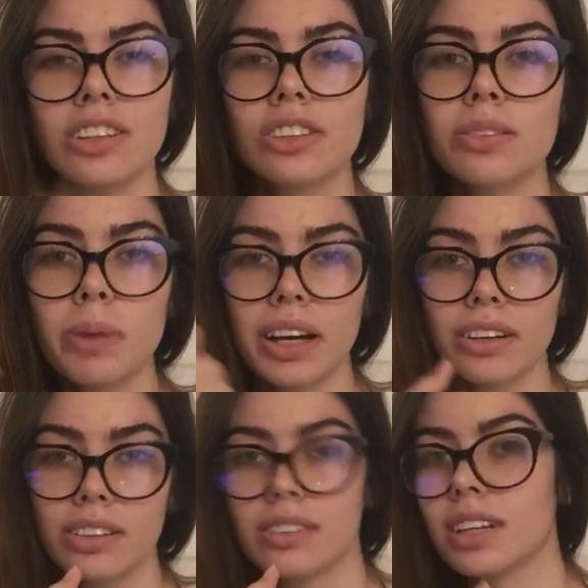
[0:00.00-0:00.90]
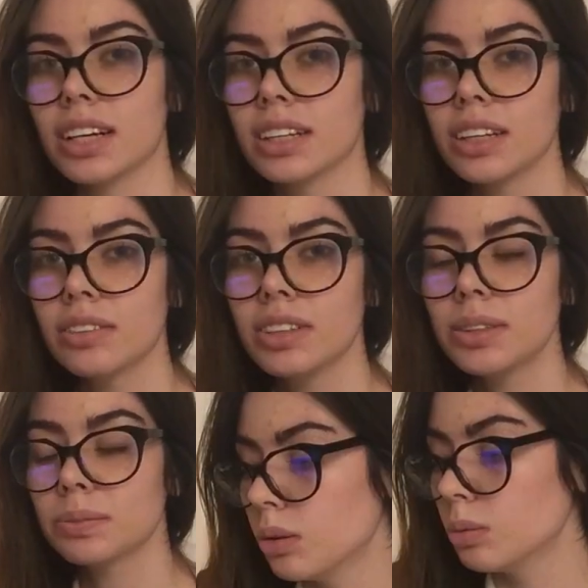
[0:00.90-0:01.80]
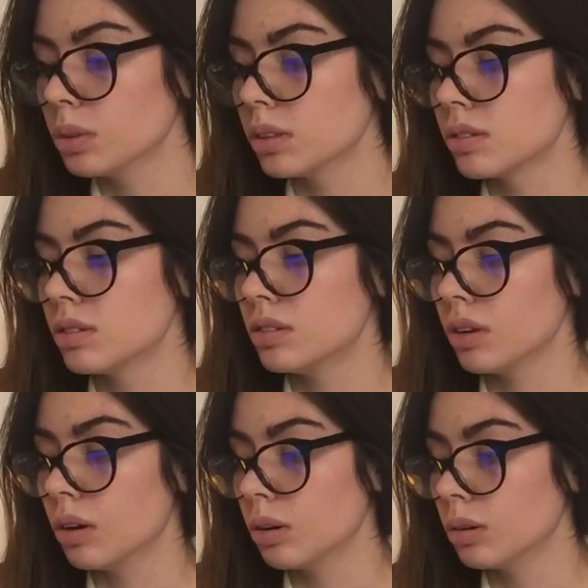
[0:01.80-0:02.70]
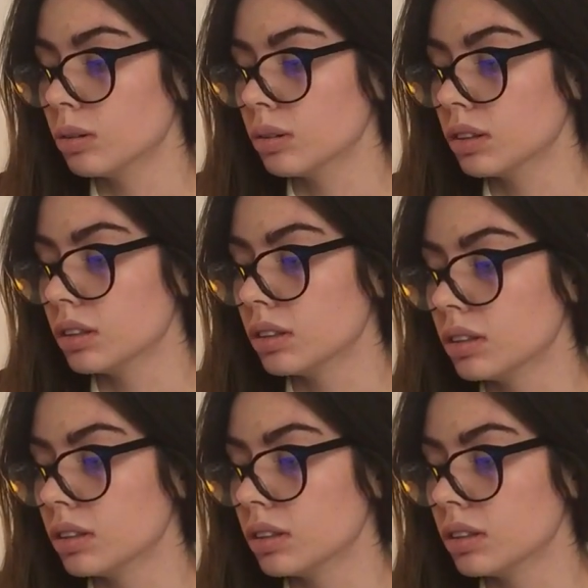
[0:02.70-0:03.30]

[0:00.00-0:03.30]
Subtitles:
just my understanding of it was so